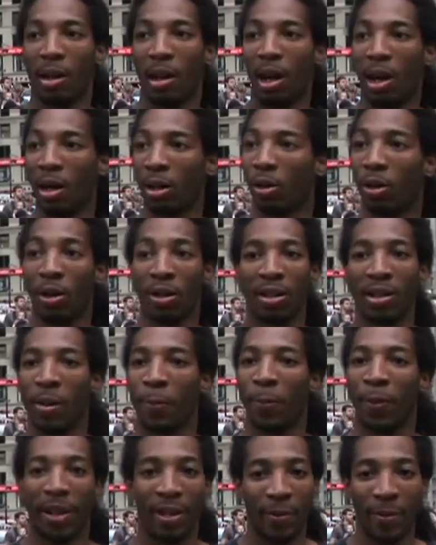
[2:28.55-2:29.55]
uh, called the
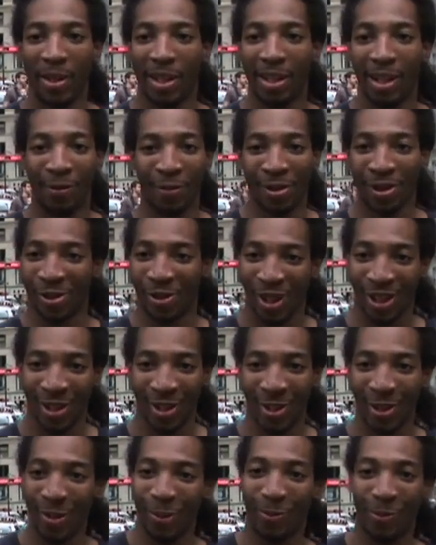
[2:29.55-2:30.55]
epitome of a
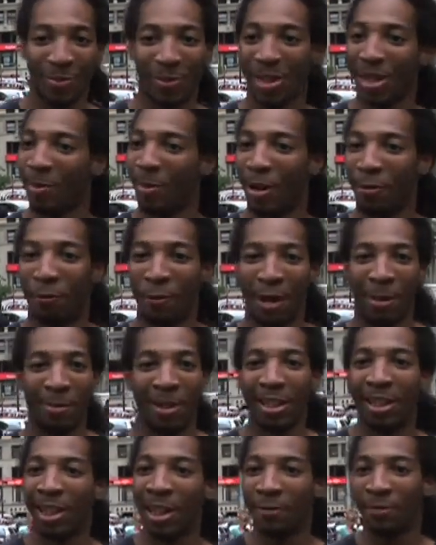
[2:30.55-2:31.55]
struggle, me and my
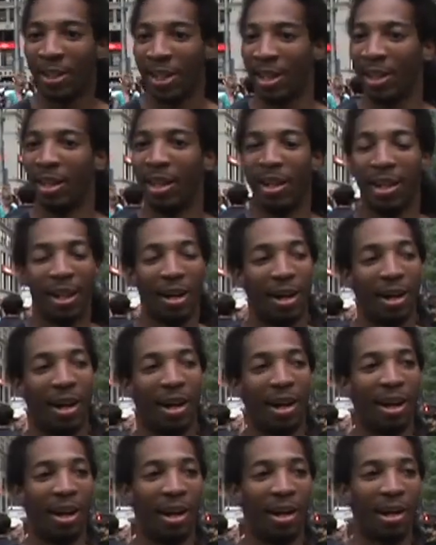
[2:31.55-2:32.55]
family lived it.
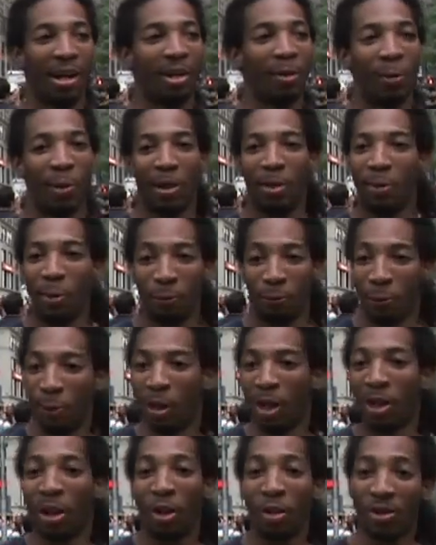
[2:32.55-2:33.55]
Uh, we were
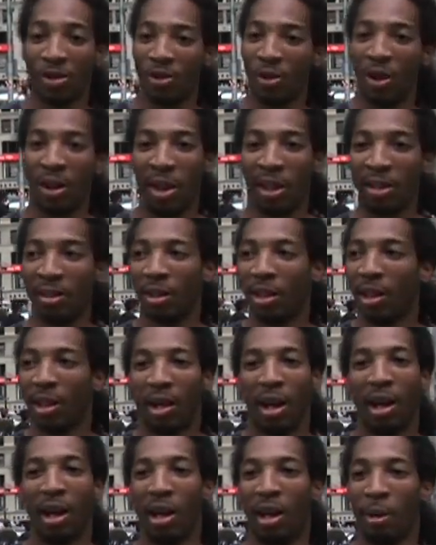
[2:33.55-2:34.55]
foreclosed on.
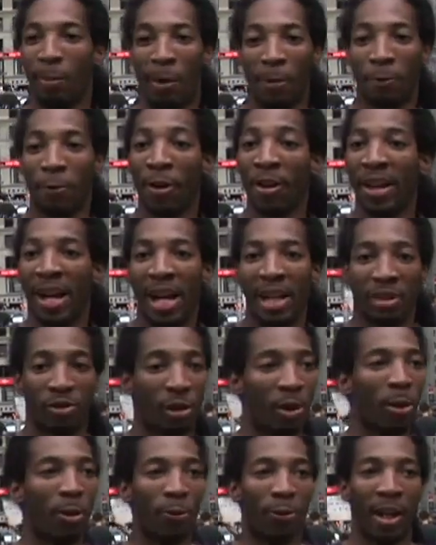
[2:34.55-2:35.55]
Uh, my father had
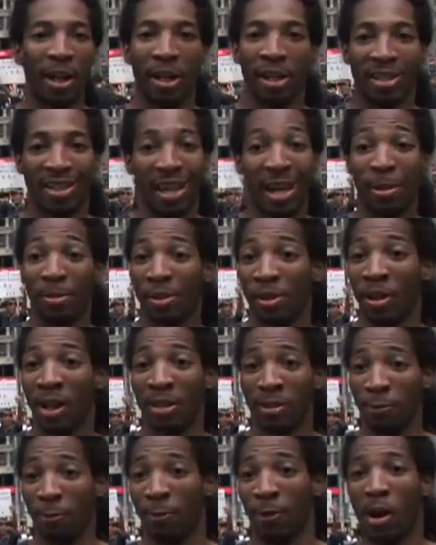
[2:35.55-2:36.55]
trouble finding a job, still
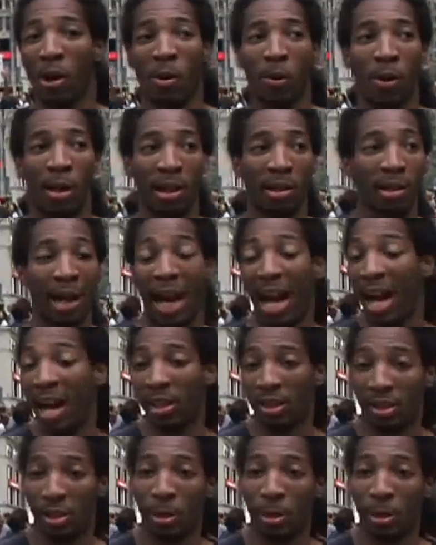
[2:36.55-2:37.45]
hasn't found one. I had